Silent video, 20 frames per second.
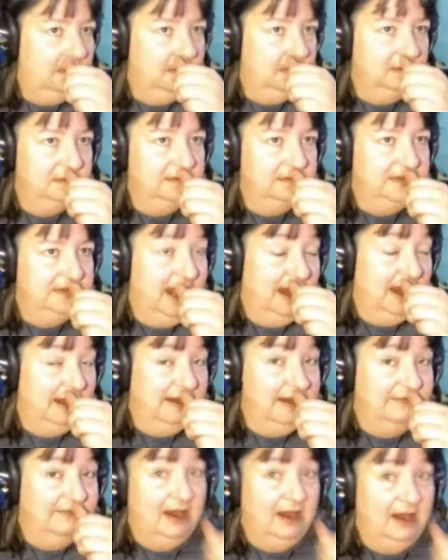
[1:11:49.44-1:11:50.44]
can't leave
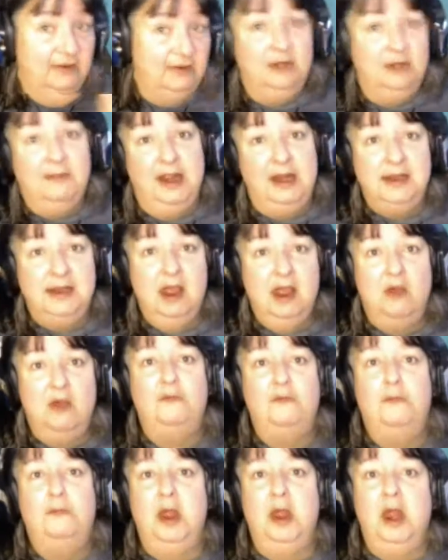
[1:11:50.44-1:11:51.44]
it out there by itself,
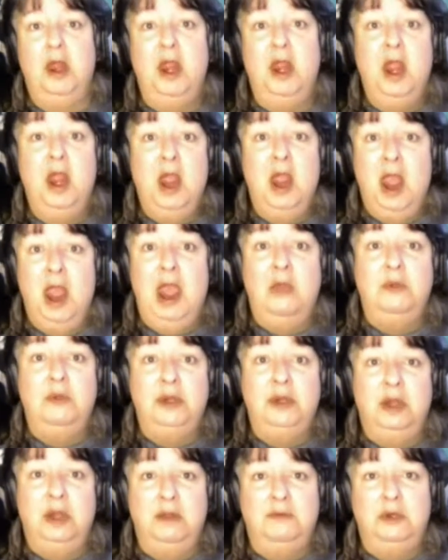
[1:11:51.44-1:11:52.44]
but I would
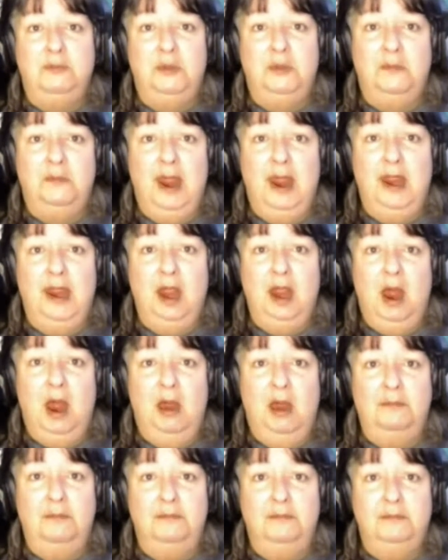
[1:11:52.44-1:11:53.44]
love to put my
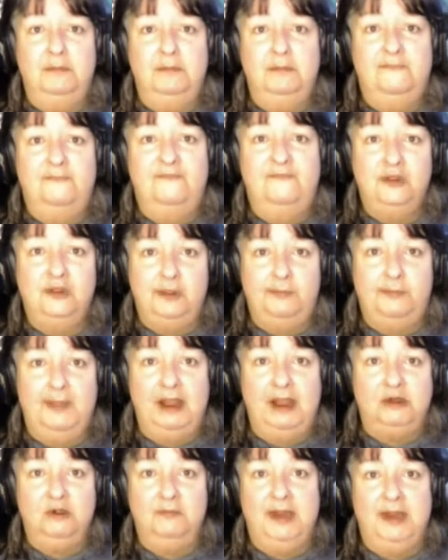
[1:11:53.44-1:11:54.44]
full
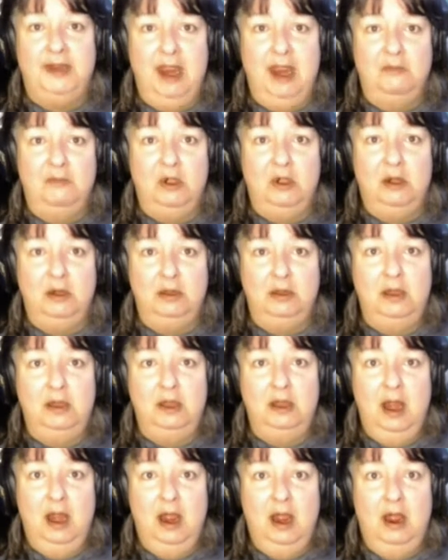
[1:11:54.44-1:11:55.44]
spectrum camera
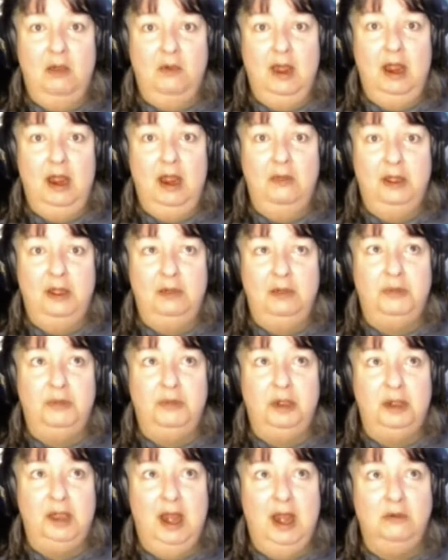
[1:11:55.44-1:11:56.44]
out. I want to put it
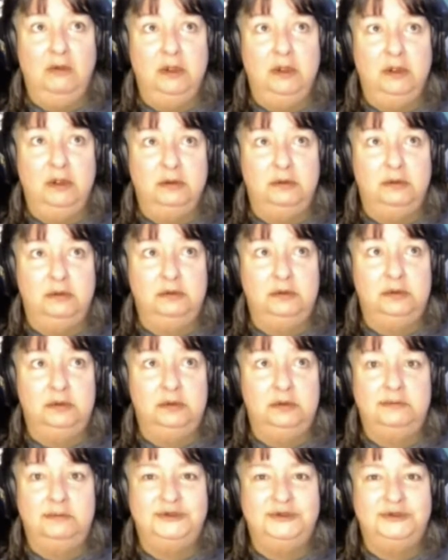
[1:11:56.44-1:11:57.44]
out and
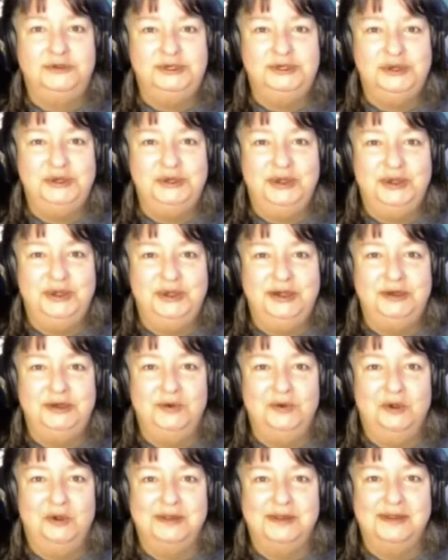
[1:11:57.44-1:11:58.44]
shoot it towards the
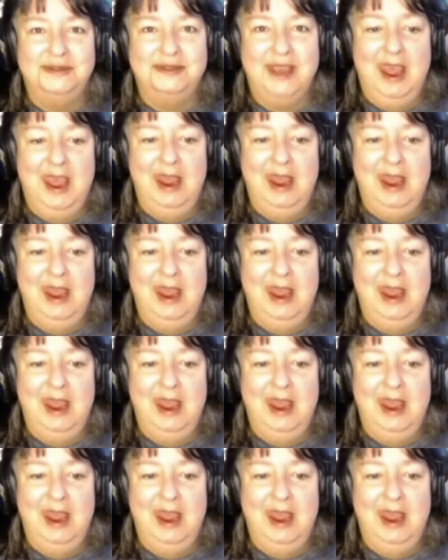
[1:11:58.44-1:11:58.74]
sky.